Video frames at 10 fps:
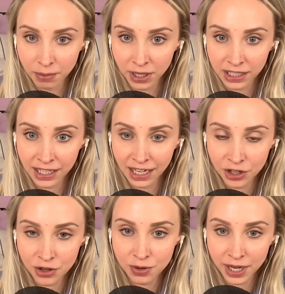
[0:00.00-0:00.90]
But can
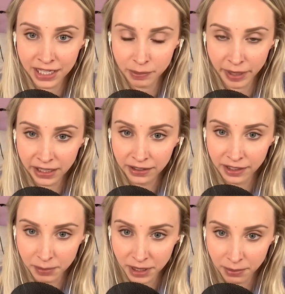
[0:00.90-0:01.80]
you explain a
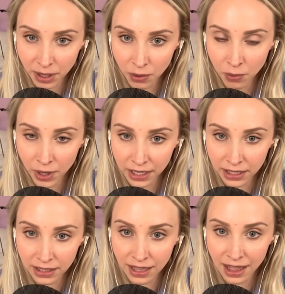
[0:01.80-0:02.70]
little bit about what
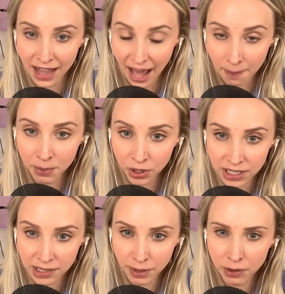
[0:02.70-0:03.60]
that book is
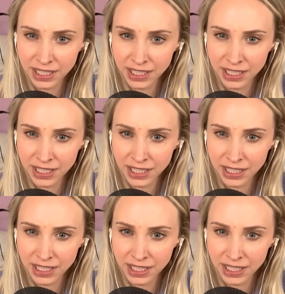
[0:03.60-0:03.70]
about?